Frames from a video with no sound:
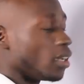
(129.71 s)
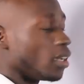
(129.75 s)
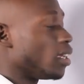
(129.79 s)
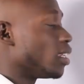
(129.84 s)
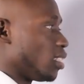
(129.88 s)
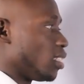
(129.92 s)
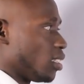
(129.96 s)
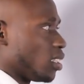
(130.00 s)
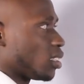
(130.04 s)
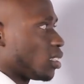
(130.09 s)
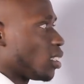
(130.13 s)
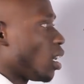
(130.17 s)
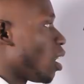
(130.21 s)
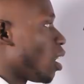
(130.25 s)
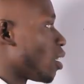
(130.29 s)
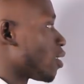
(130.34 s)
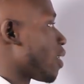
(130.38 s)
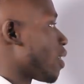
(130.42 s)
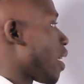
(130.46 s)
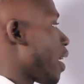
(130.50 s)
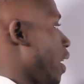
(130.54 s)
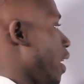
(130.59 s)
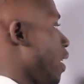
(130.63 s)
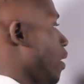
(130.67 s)
It's the
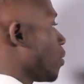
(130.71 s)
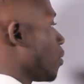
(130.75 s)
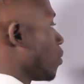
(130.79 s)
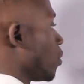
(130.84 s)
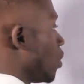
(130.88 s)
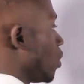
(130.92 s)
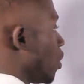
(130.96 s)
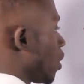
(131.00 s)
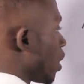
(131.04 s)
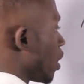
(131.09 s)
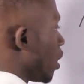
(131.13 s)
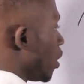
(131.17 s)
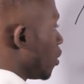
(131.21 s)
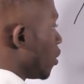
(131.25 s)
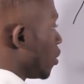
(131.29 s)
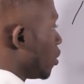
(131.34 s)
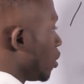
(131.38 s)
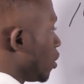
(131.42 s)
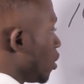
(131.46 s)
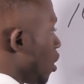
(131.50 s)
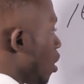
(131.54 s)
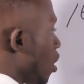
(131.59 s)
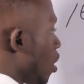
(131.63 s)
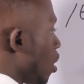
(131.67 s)
tongue, right? Okay,
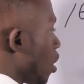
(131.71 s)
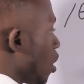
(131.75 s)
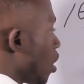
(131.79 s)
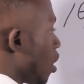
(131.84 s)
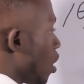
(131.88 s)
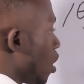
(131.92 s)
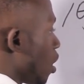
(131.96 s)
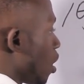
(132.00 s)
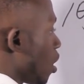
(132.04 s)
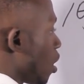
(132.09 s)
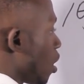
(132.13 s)
tongue.